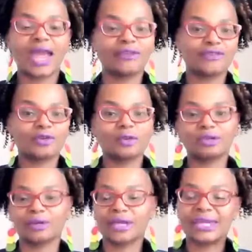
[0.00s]
had a few
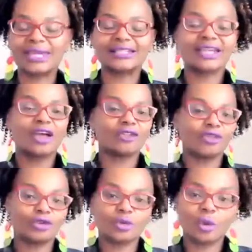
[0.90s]
little kinks.
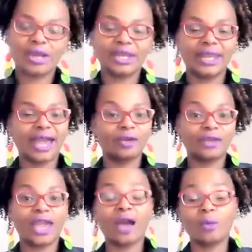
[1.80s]
Those are working out.
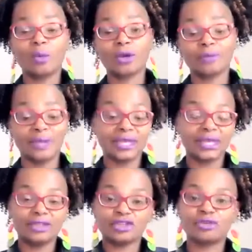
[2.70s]
Now we're
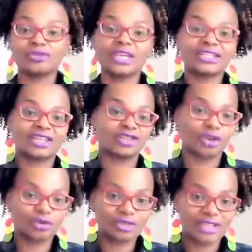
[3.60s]
meeting Tuesdays and
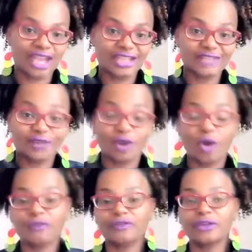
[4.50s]
Thursdays for
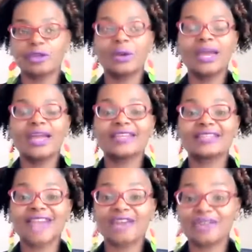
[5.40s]
overview.
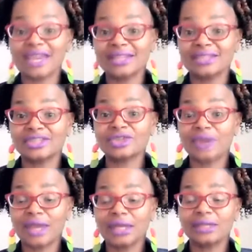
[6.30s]
Saturdays is
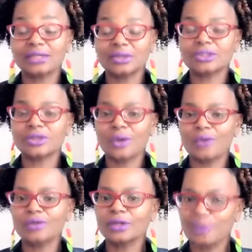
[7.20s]
training. So it's
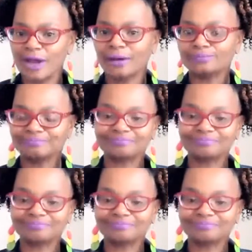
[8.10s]
going really well.